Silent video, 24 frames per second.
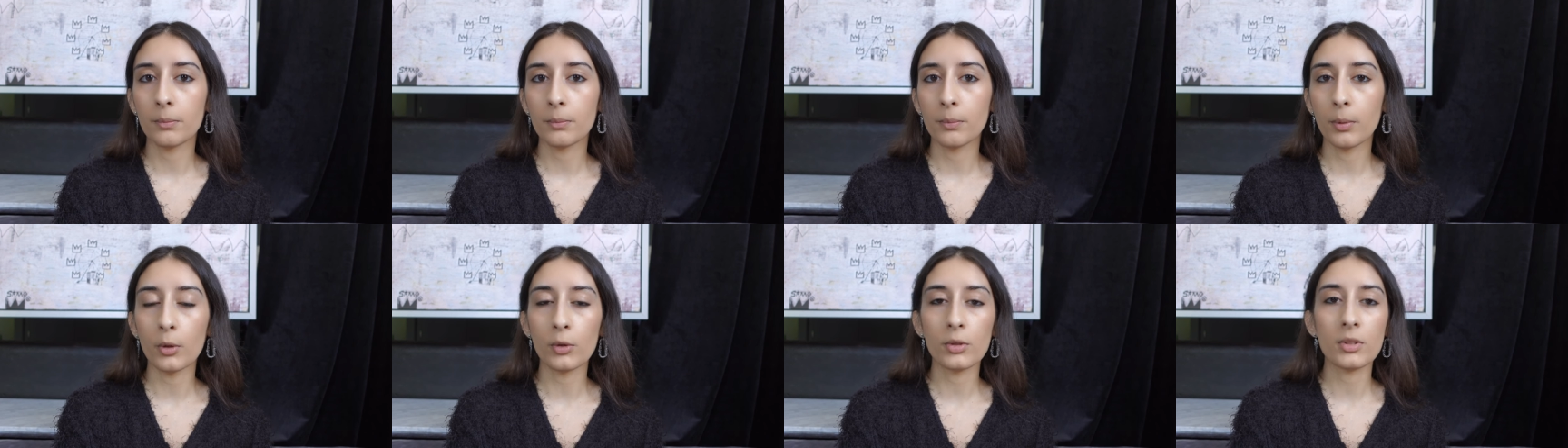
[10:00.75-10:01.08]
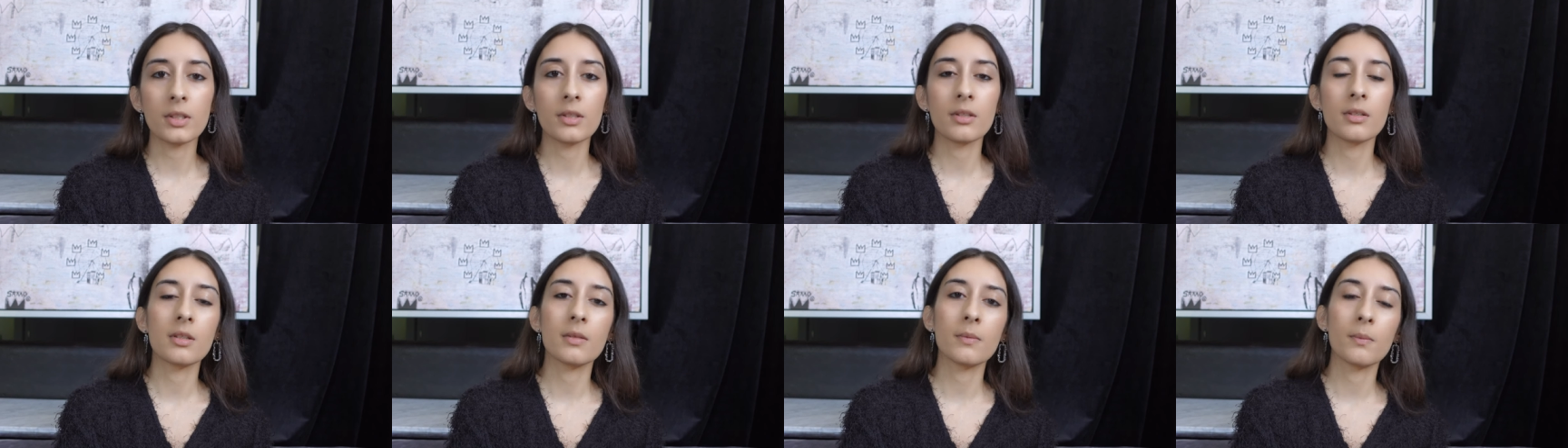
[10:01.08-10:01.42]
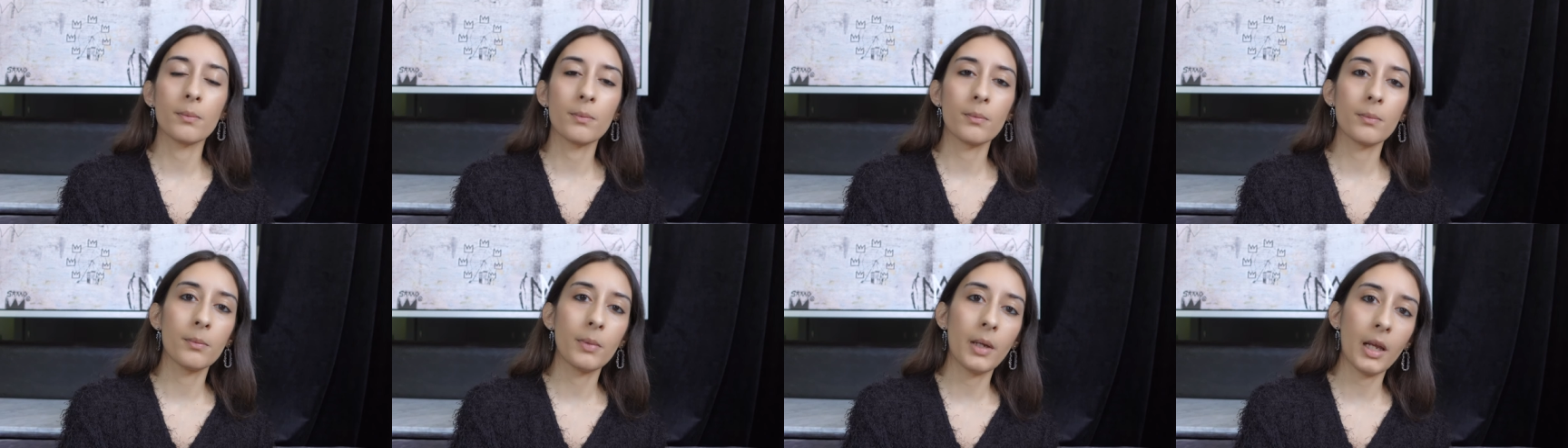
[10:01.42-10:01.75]
person's
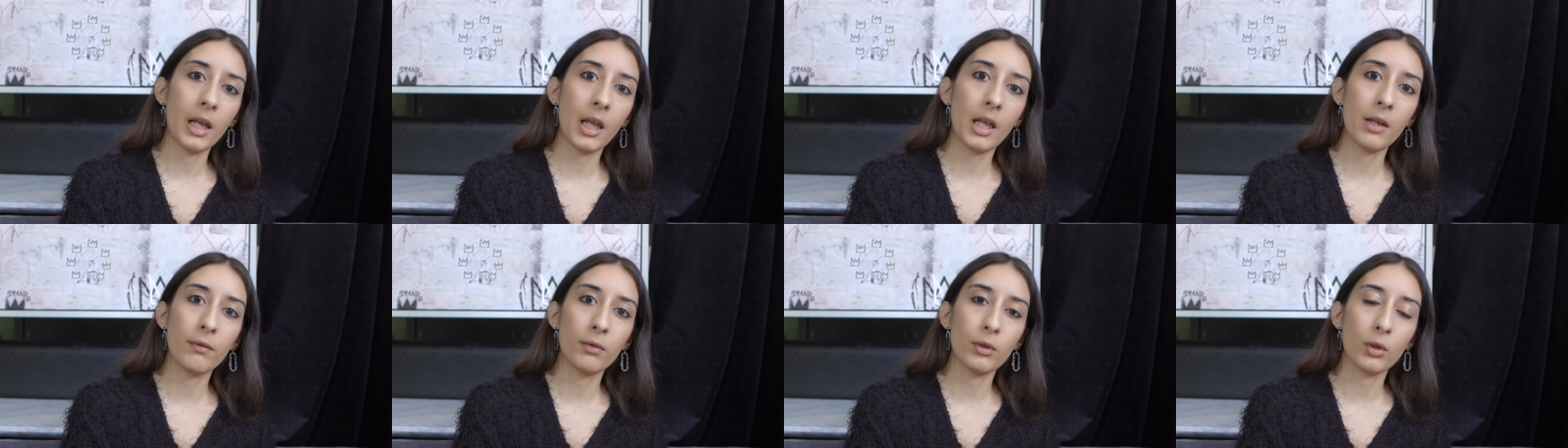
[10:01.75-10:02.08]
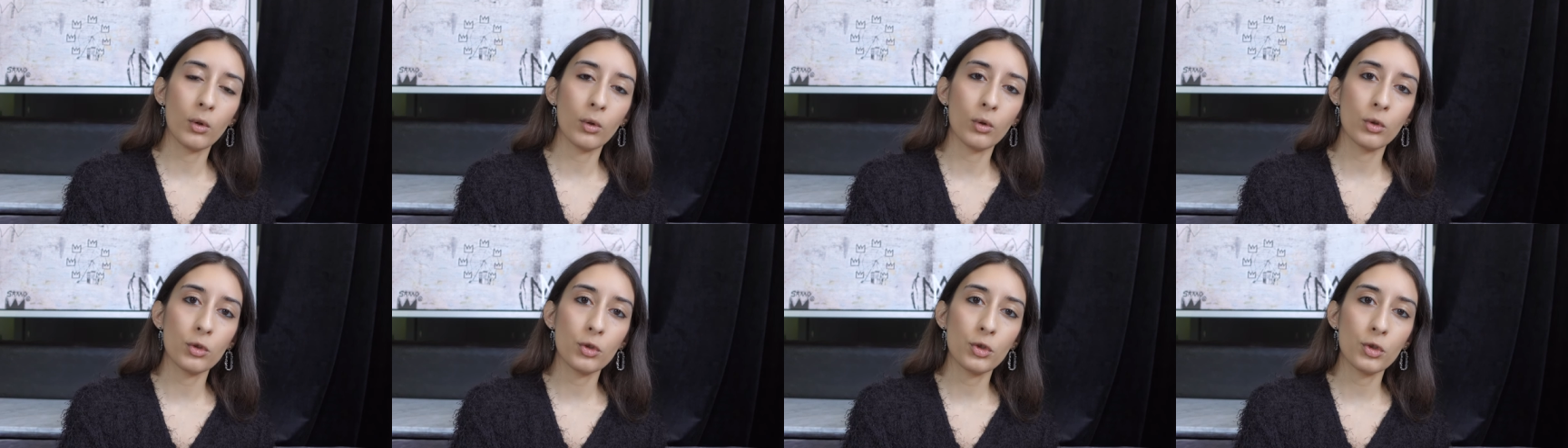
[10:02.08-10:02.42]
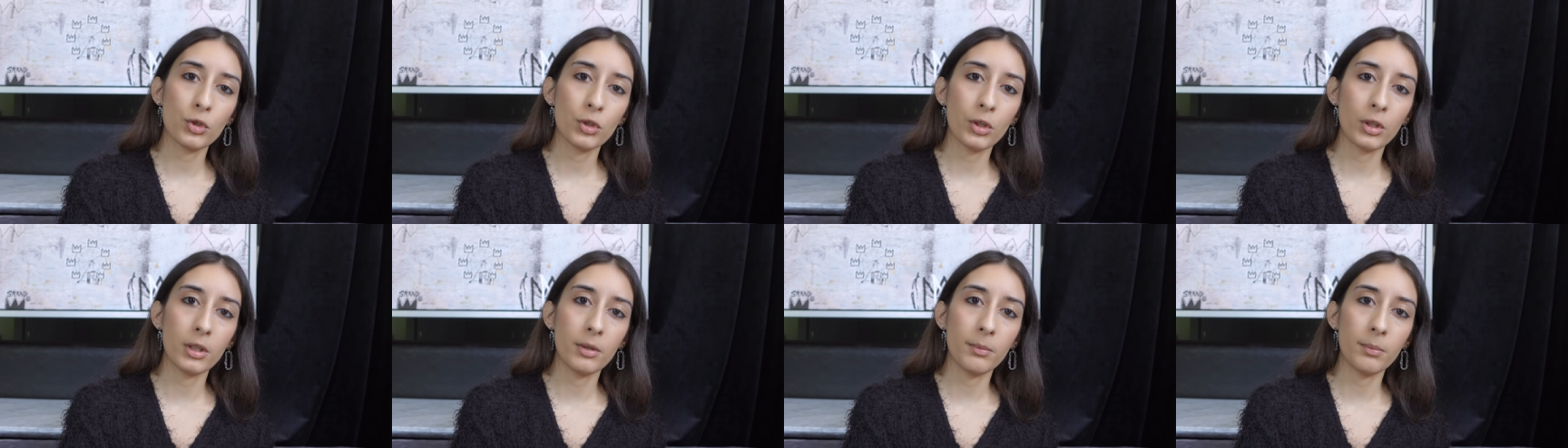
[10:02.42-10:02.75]
behavior
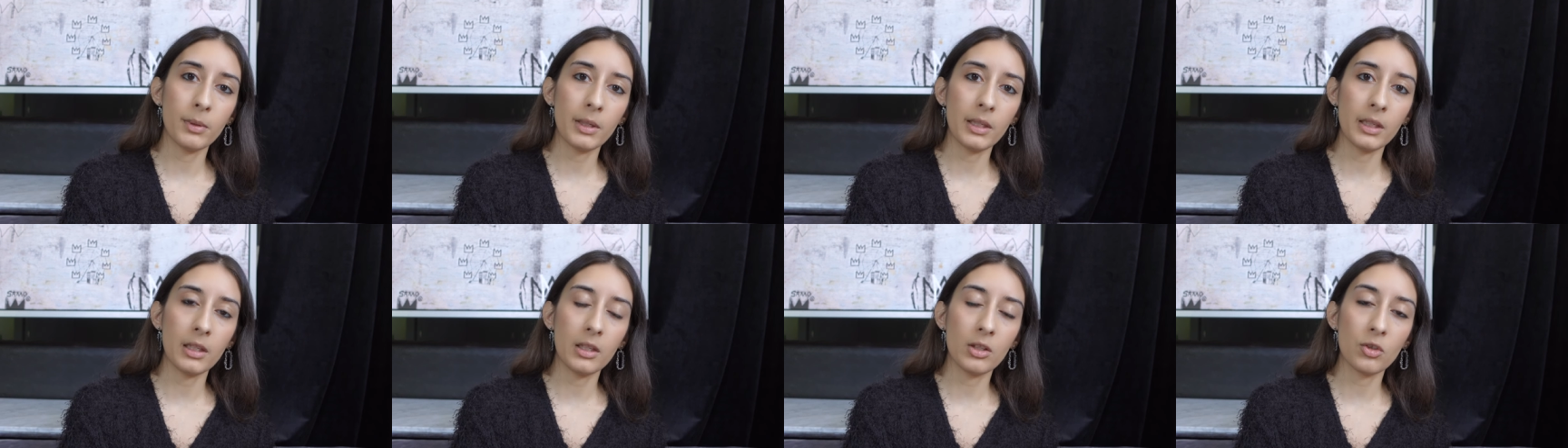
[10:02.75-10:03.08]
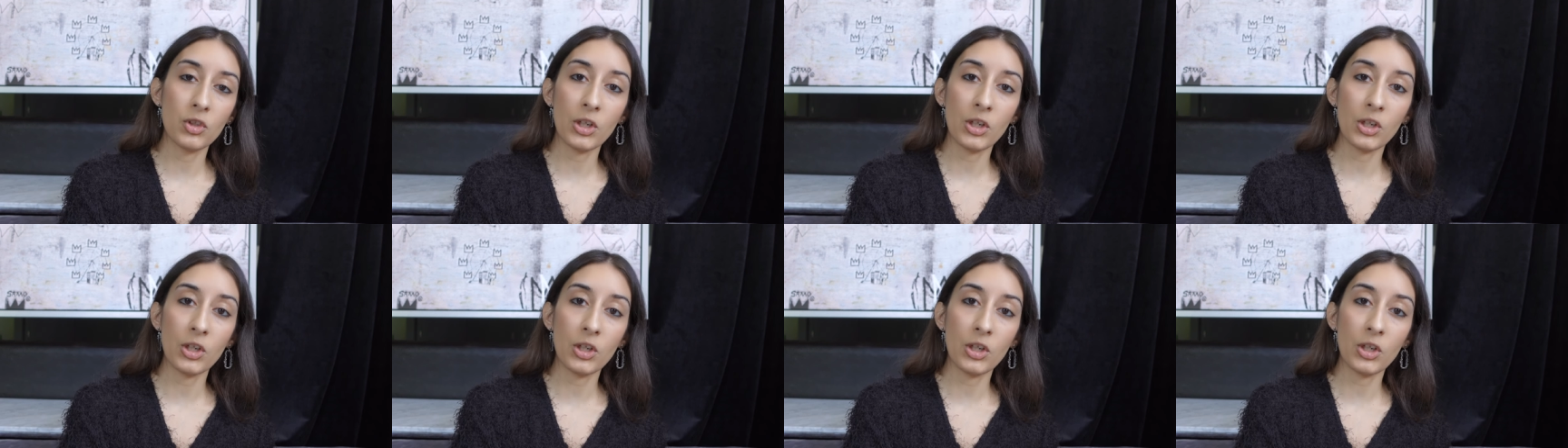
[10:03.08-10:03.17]
should be